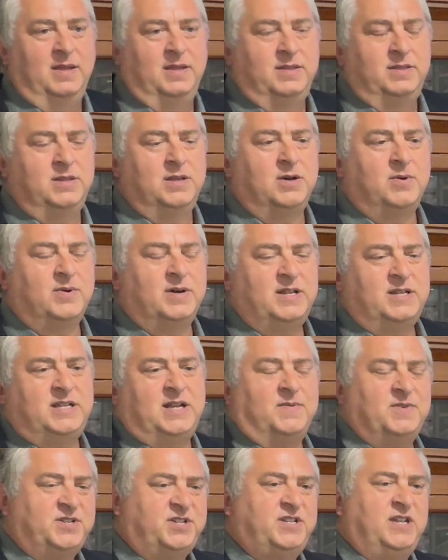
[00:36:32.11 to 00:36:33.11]
no one has
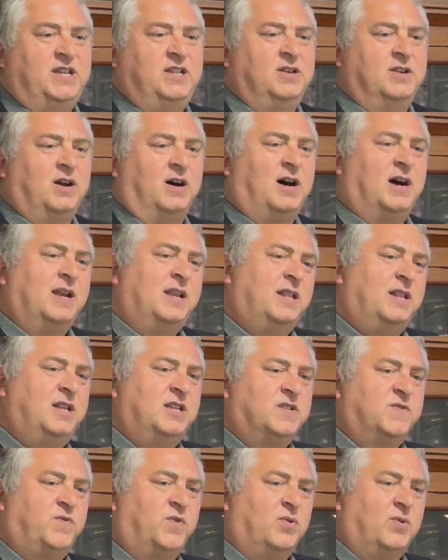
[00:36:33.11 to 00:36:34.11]
ever seen God in
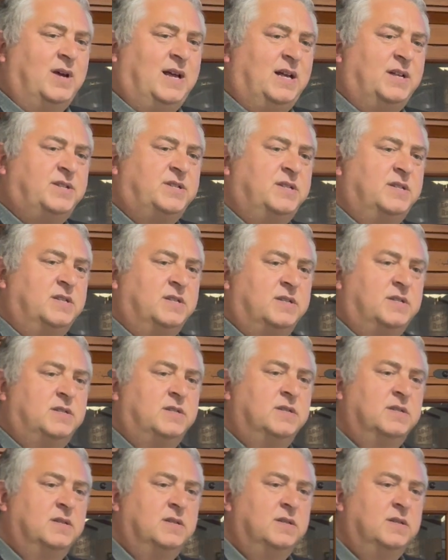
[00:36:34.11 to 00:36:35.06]
his full essence.